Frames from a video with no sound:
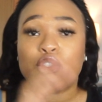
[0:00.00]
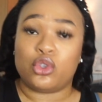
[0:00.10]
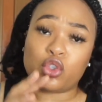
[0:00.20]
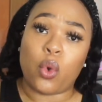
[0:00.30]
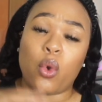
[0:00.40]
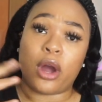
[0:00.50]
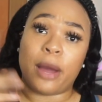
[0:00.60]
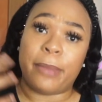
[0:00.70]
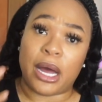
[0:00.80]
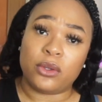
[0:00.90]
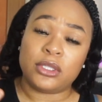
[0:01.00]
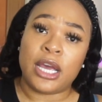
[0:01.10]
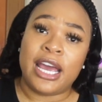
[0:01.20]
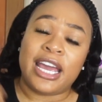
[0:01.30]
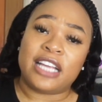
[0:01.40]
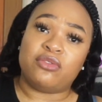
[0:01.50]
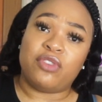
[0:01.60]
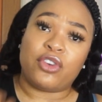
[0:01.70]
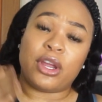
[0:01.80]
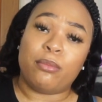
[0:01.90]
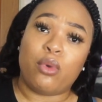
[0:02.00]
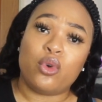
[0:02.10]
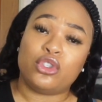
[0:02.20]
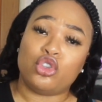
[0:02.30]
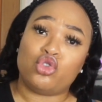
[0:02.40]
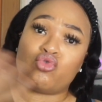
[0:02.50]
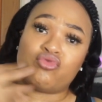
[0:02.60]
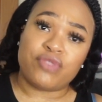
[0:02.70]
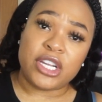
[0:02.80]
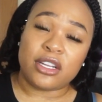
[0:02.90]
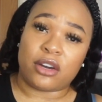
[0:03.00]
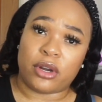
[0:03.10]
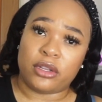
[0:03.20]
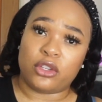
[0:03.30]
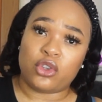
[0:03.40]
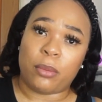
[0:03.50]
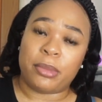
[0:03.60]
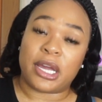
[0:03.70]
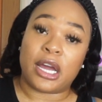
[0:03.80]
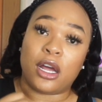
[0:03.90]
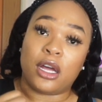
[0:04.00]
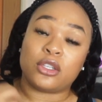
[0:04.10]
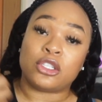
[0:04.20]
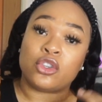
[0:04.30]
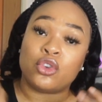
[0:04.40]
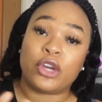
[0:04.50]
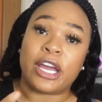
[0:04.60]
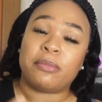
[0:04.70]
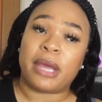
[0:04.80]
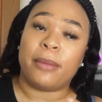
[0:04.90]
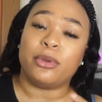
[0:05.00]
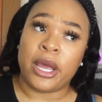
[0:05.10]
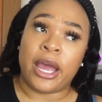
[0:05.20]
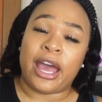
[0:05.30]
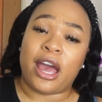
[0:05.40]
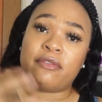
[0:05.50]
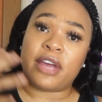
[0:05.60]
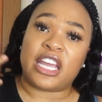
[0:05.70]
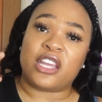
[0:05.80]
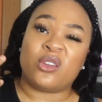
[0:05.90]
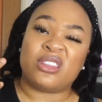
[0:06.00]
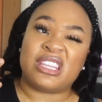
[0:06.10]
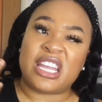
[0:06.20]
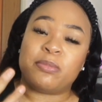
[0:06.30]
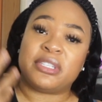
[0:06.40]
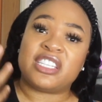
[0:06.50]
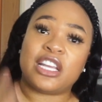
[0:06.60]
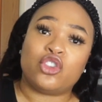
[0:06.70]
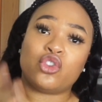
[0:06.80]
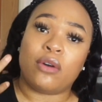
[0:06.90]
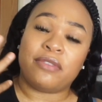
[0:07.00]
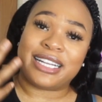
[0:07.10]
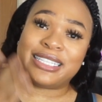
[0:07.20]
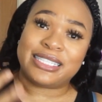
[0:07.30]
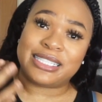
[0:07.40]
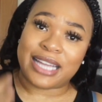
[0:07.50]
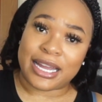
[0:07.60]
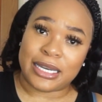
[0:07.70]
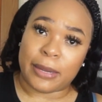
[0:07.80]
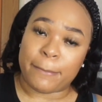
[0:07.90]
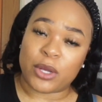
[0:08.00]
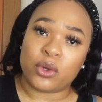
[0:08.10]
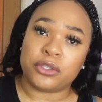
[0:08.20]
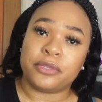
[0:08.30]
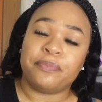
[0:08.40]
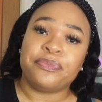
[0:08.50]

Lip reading: to talk about, it's very important to read around the topic so you can be able to have a deep sense of understanding, because